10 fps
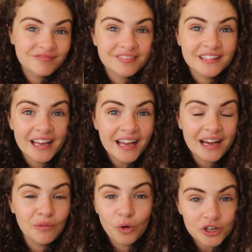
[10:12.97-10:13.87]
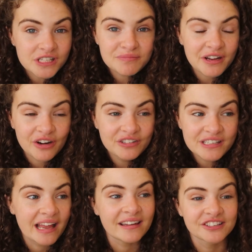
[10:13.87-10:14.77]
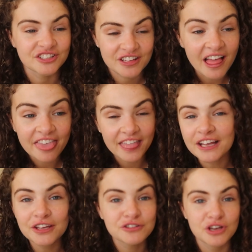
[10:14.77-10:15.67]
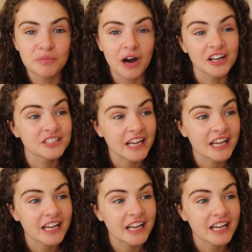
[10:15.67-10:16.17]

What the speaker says: yeah, watches my content. Just thank you so much.